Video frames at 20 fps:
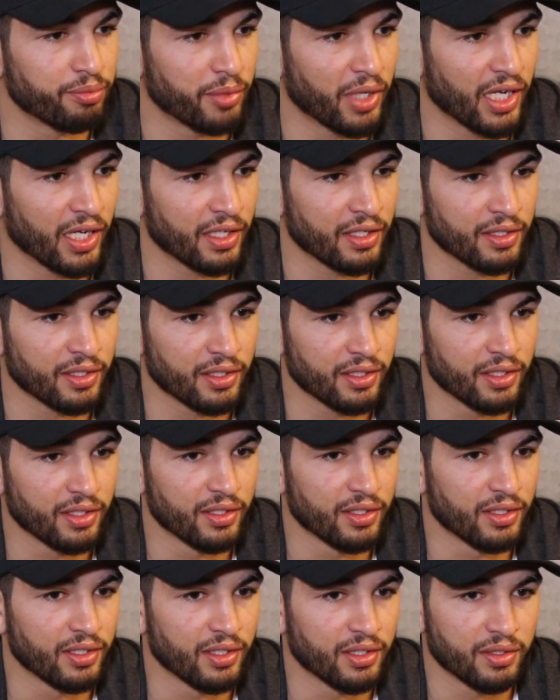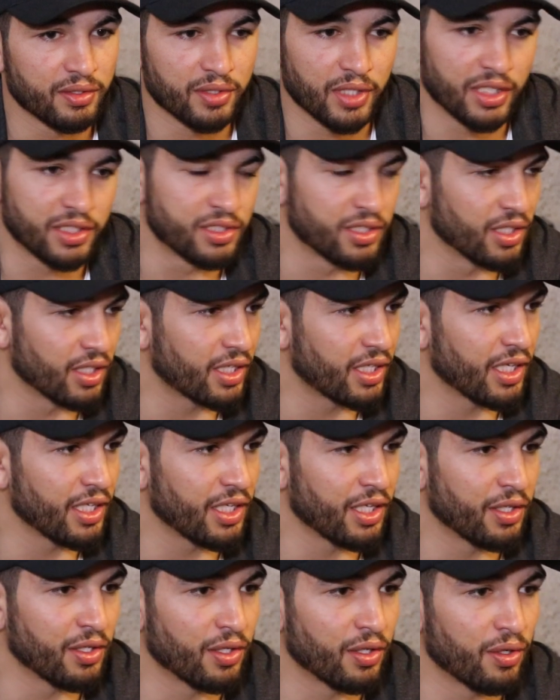mine. I took it,
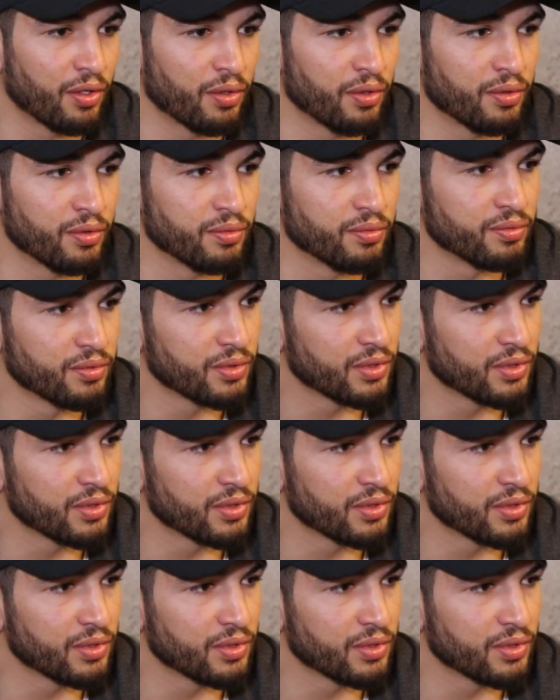you know.